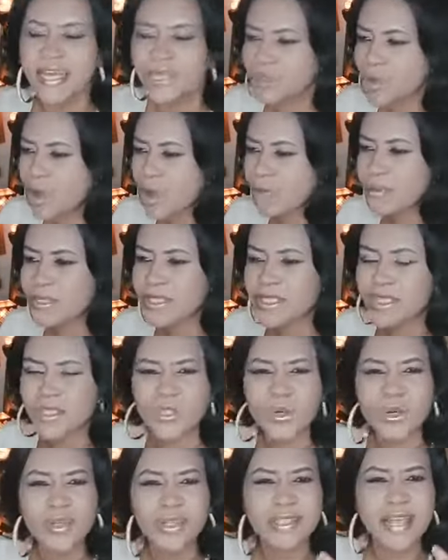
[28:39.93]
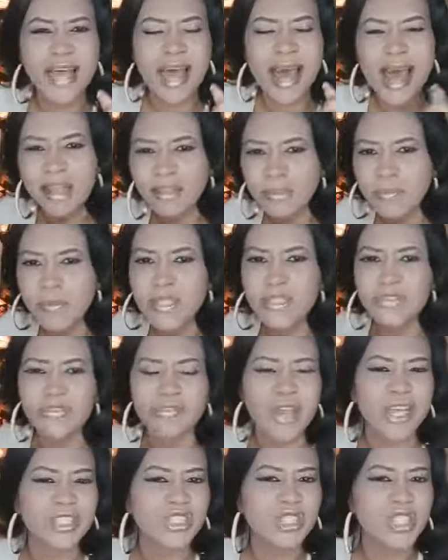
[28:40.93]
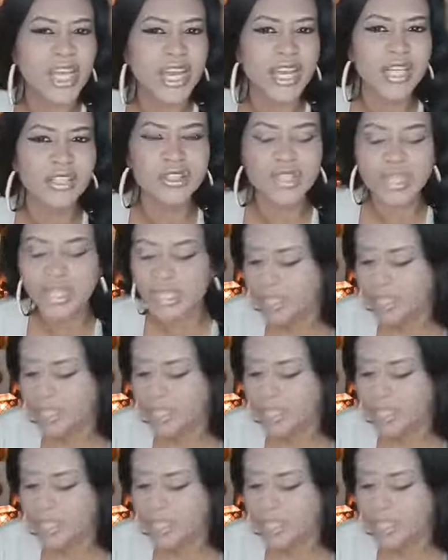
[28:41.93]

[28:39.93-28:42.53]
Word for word: it's almost as though the atmosphere changes.